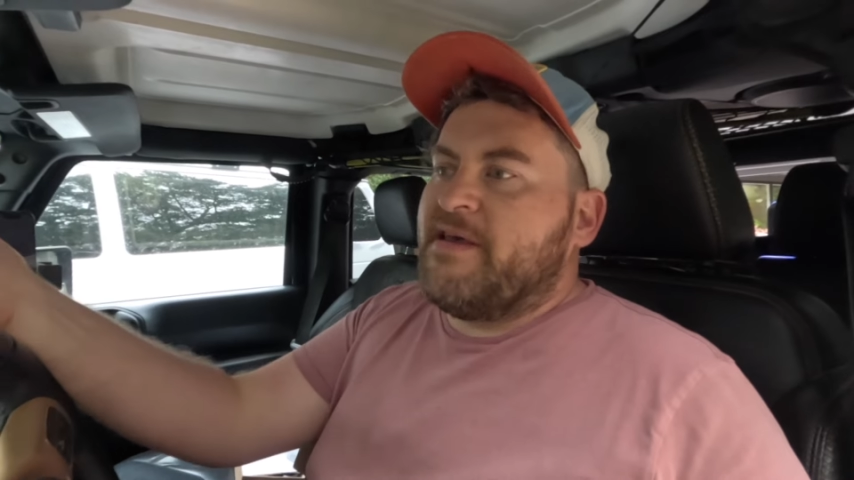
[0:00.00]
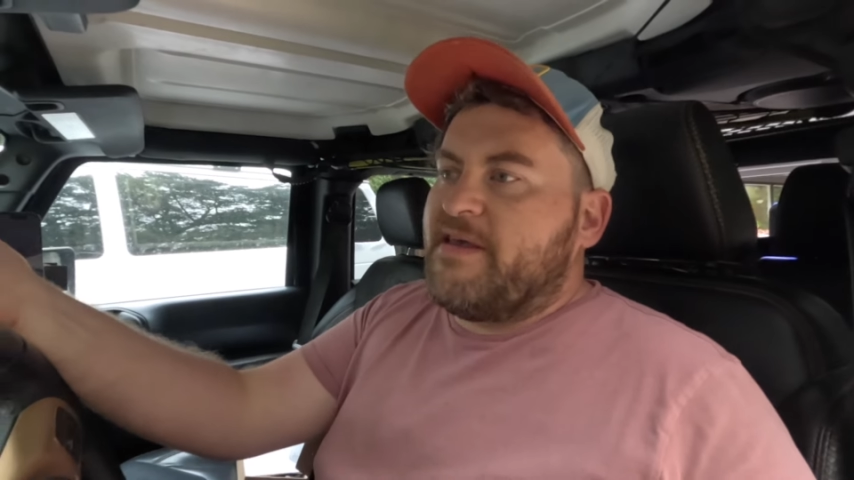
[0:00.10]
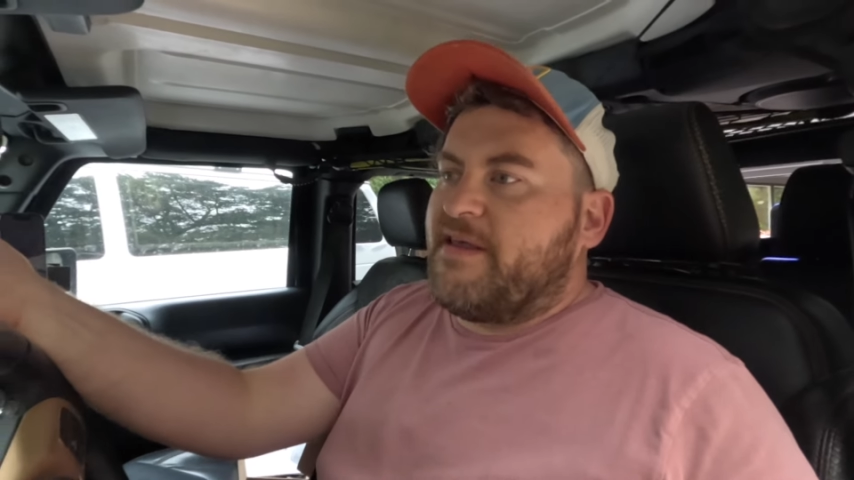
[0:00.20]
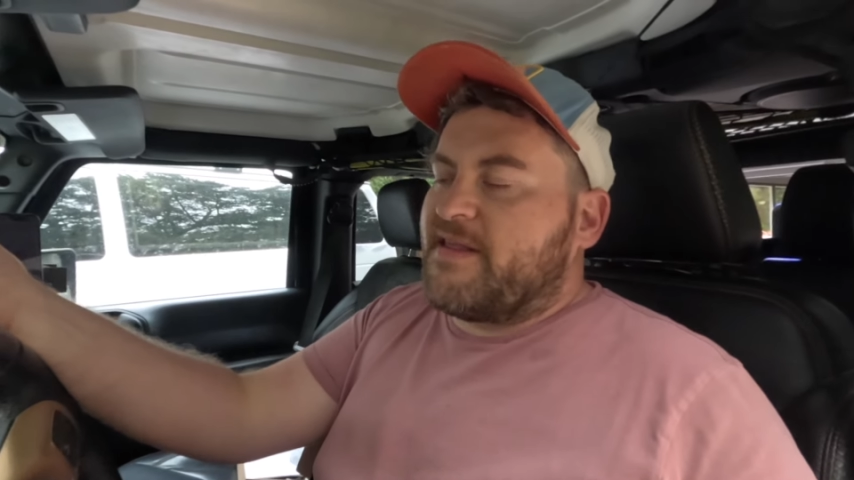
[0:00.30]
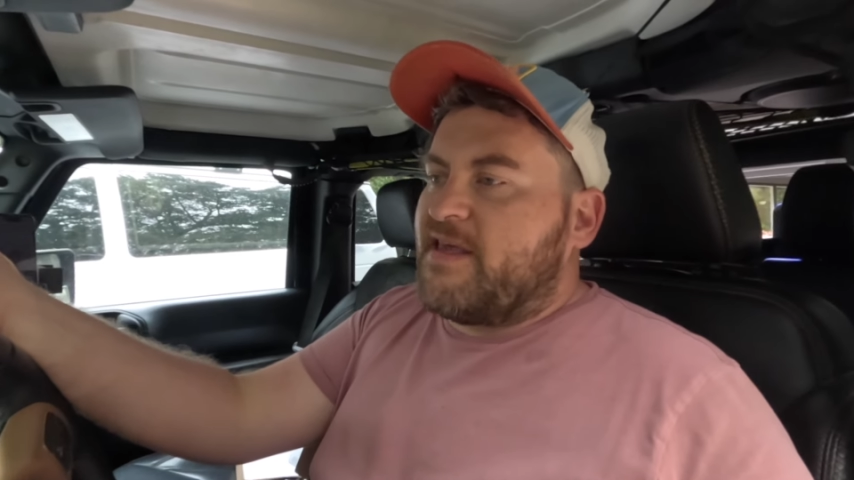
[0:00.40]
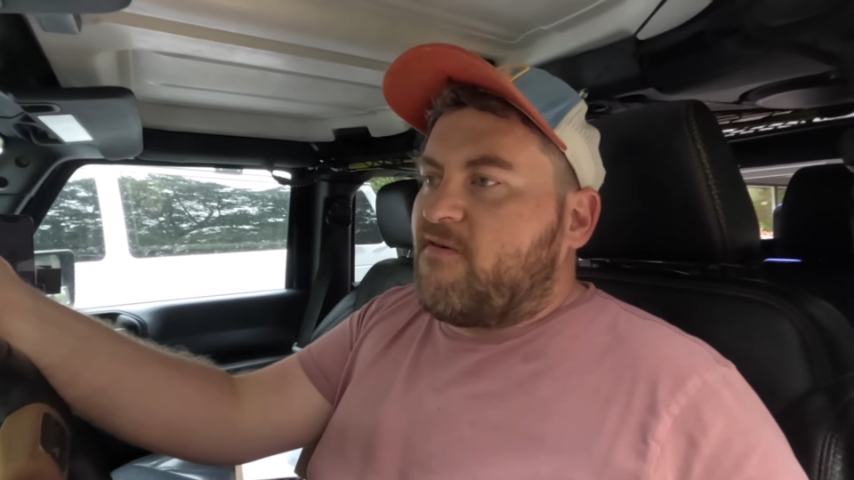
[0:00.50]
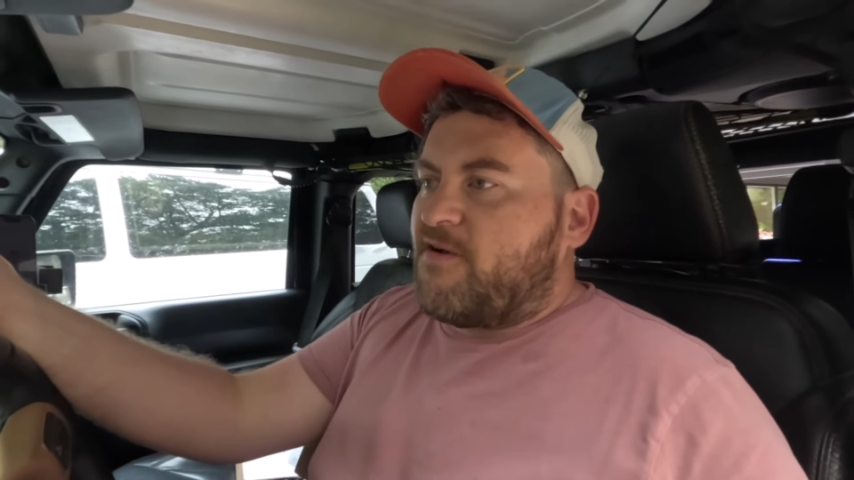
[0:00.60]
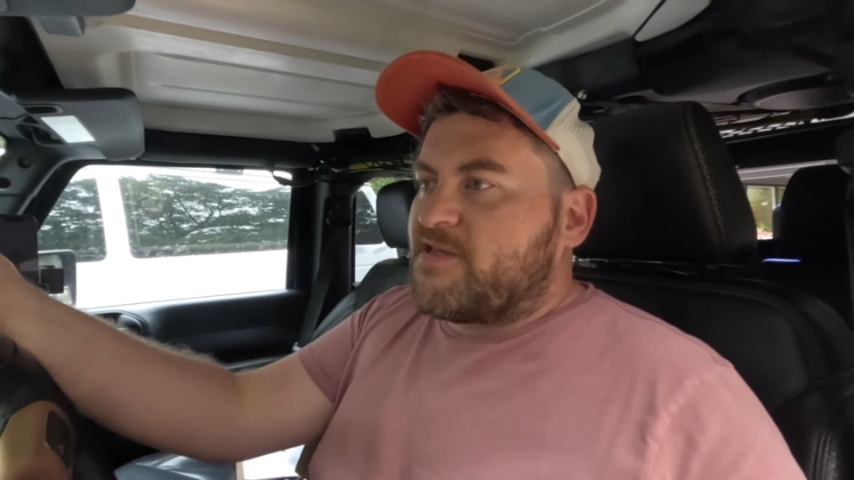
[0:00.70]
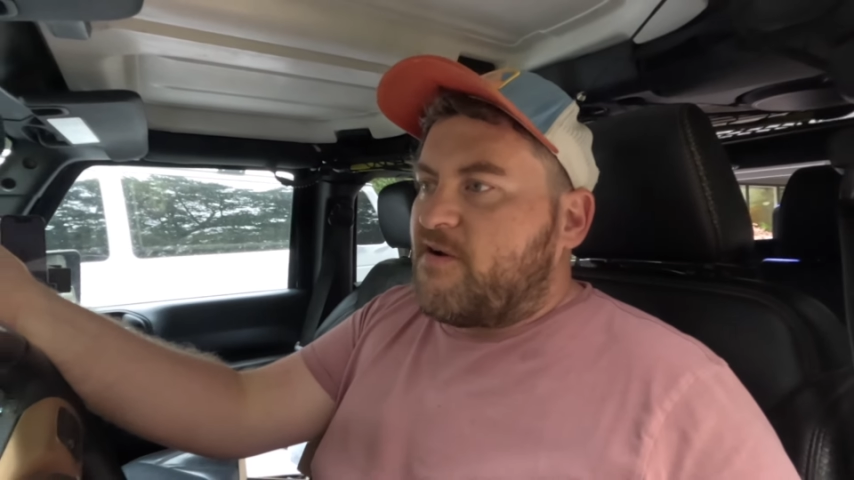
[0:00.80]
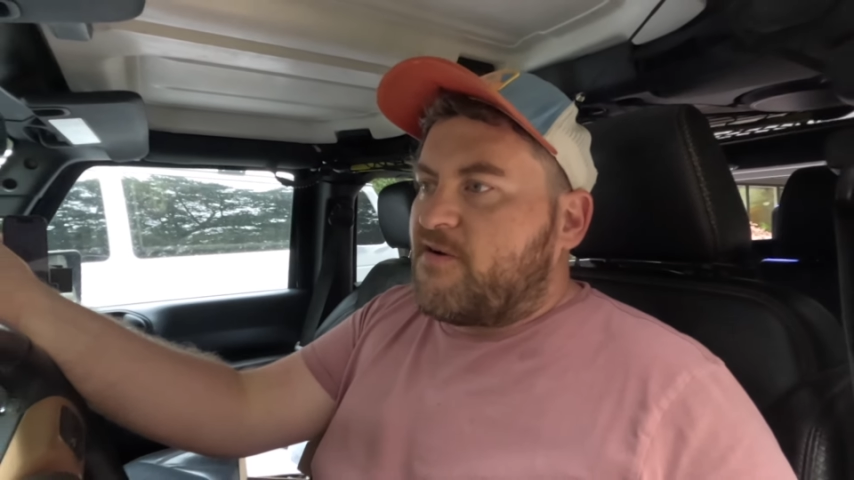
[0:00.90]
is kill our
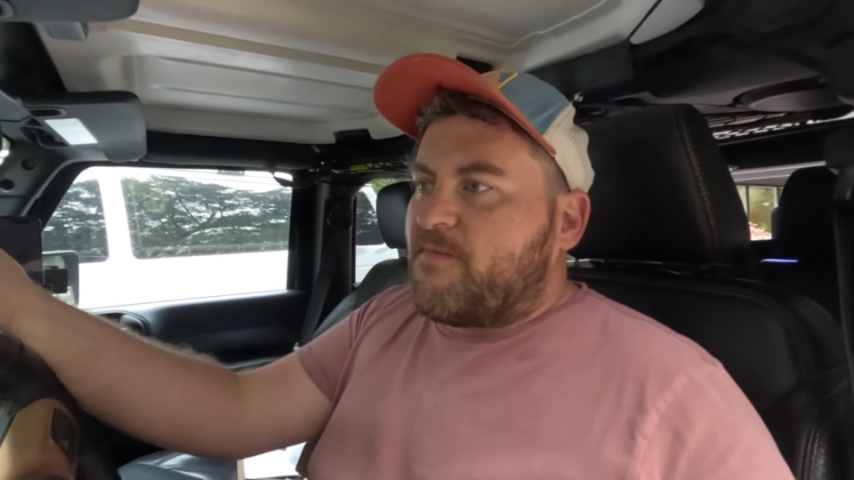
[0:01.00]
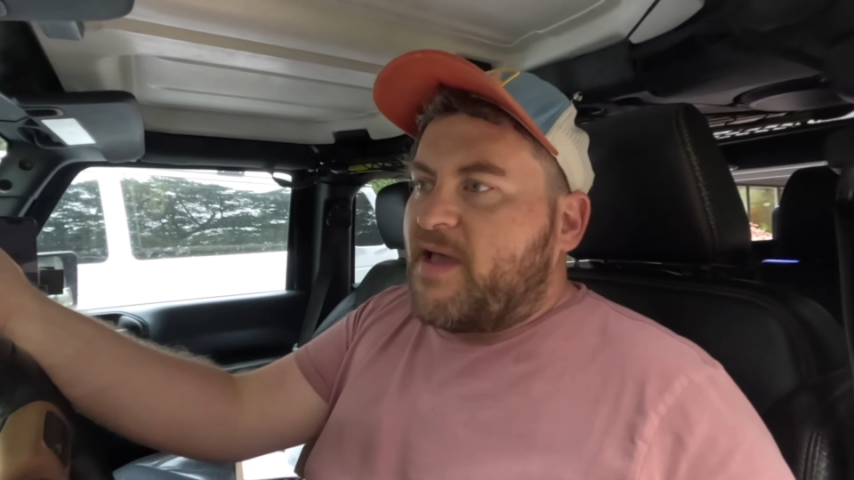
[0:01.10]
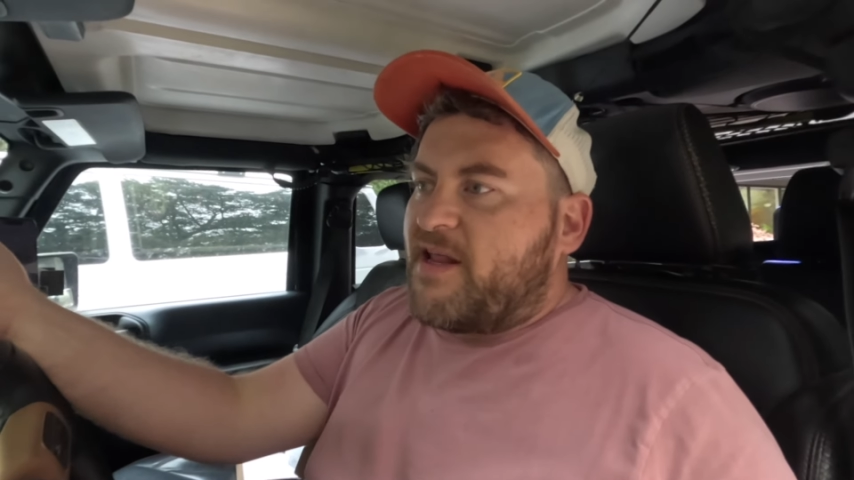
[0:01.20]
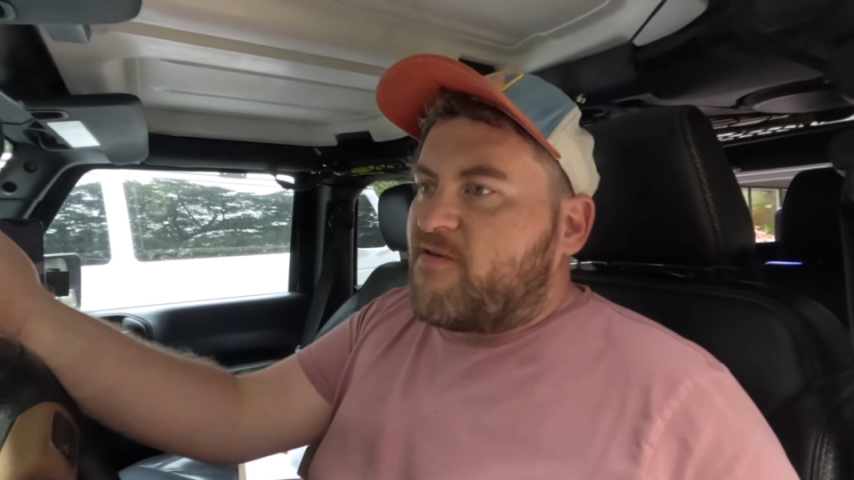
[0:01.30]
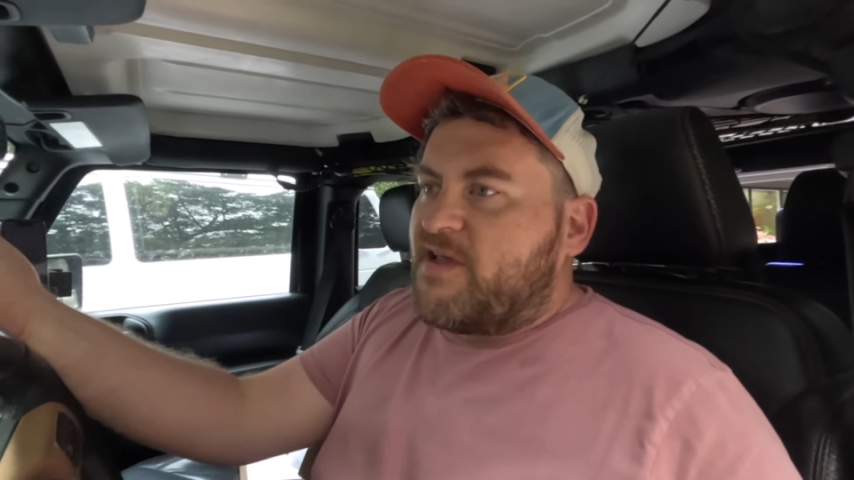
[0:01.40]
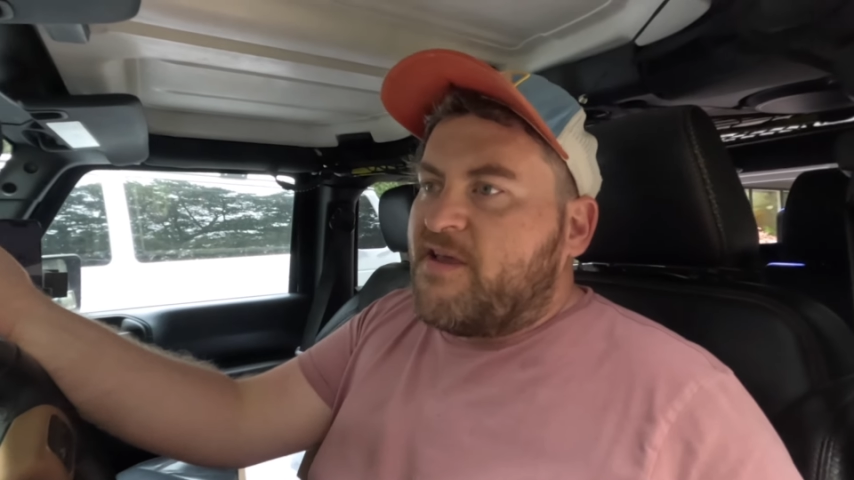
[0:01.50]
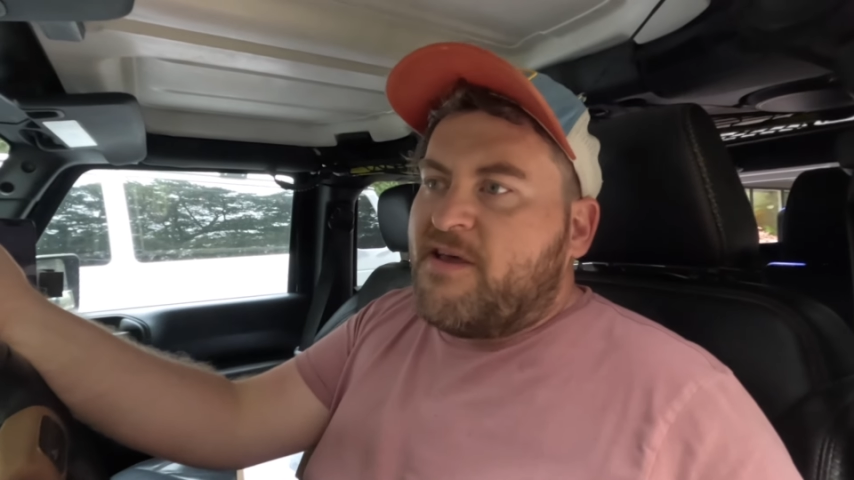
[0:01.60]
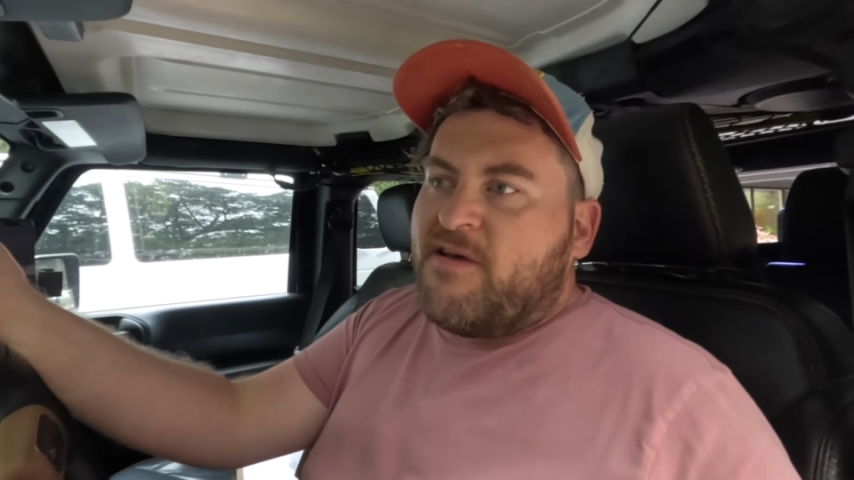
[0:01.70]
starter battery